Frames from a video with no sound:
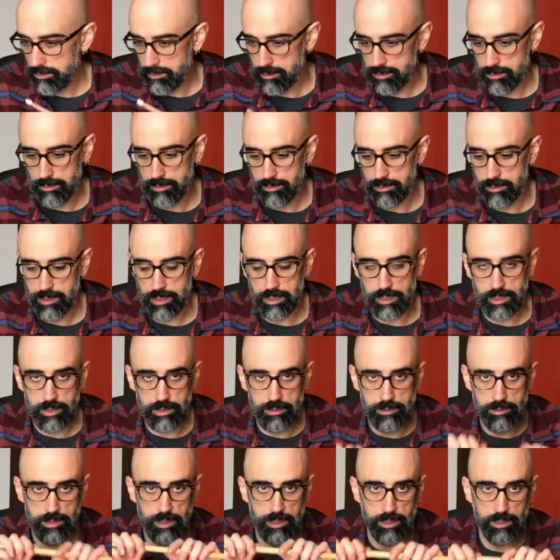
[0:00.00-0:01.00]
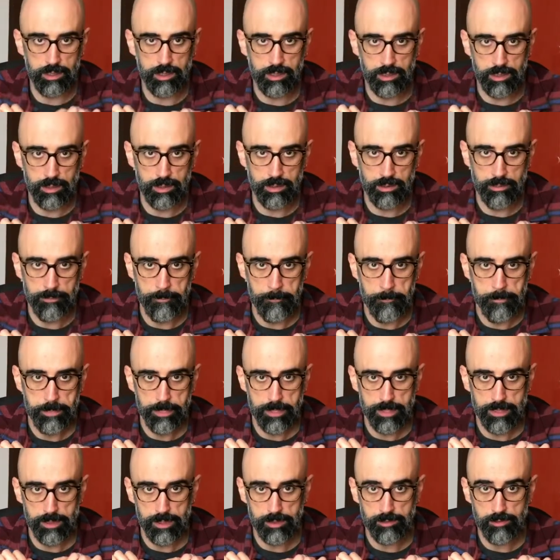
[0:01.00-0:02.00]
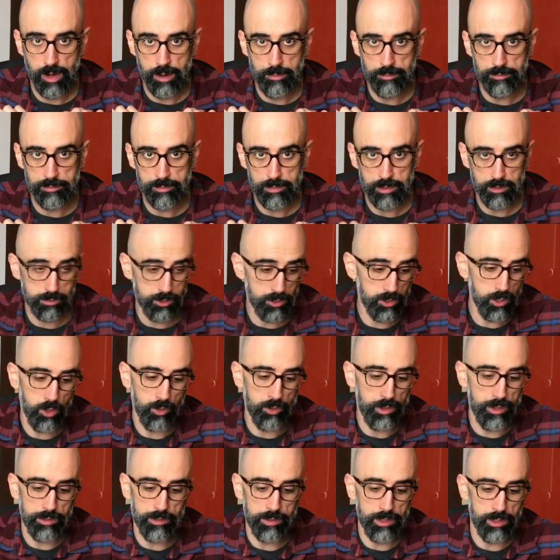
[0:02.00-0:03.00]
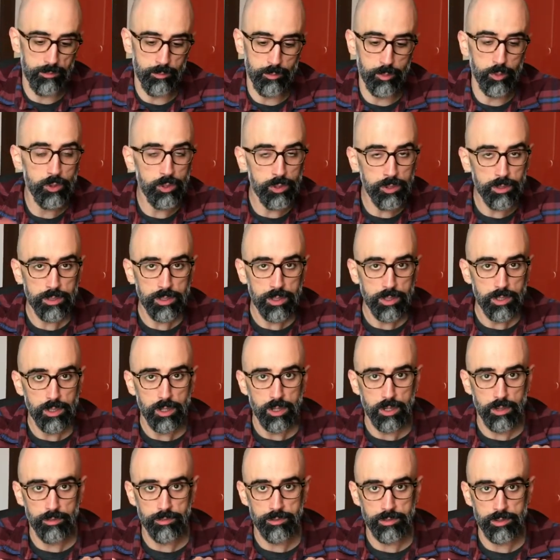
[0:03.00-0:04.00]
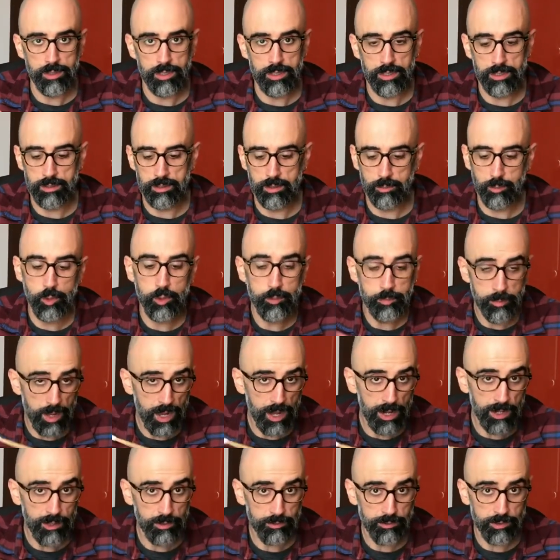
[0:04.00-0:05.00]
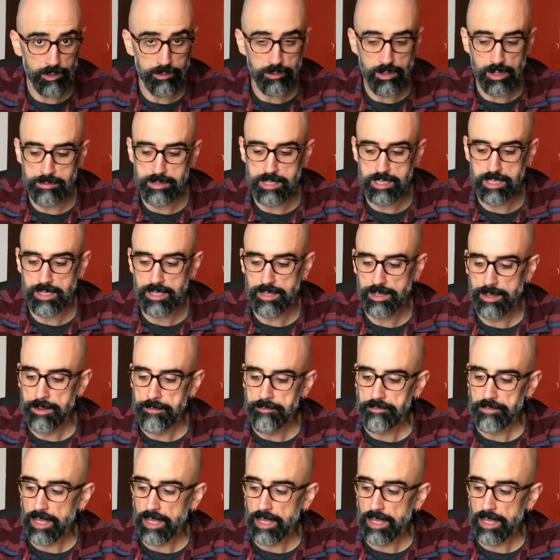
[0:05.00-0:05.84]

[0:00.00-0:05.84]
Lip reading: the drum, you know, the wood part of the drumstick,